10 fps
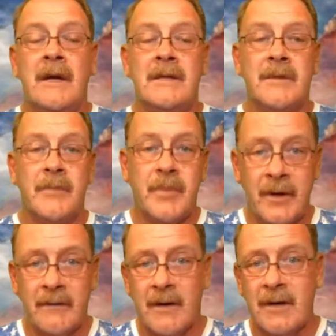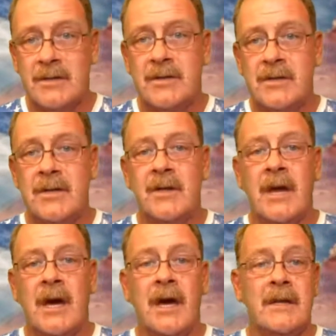It's a privilege
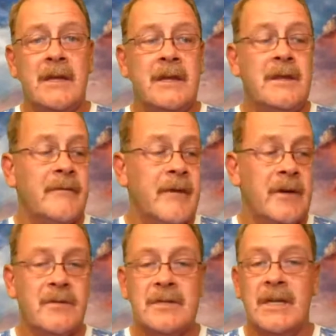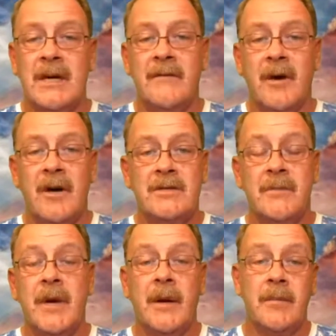that the veterans give us to
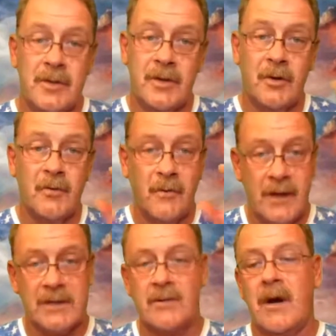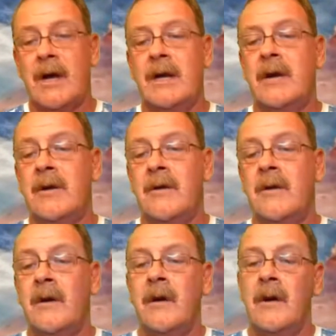be able to do this right
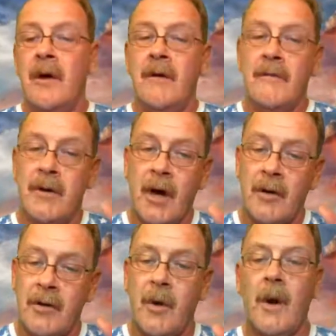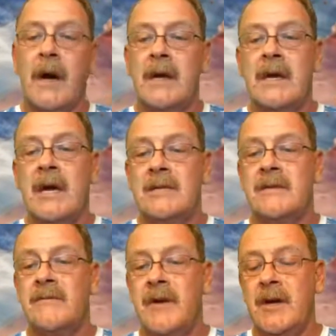here, for y'all to go out and catch
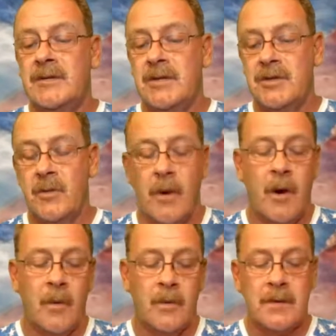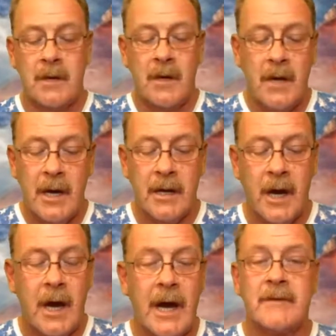the fish that you want and
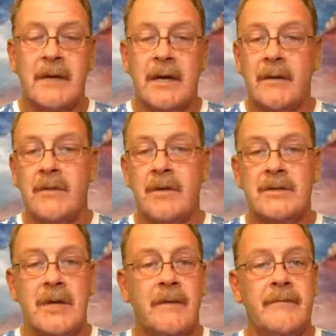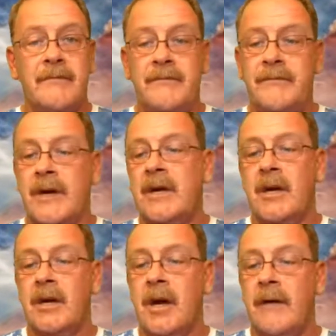not have to give them to some
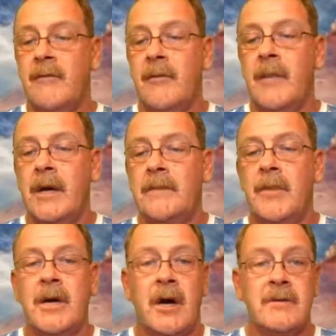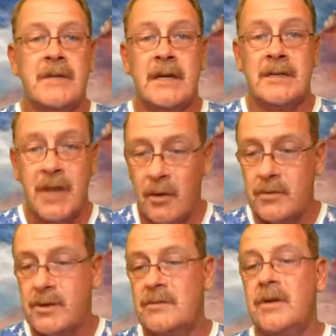freaking government because they
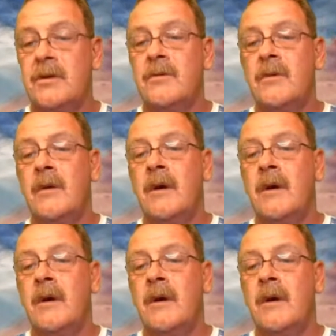told you to,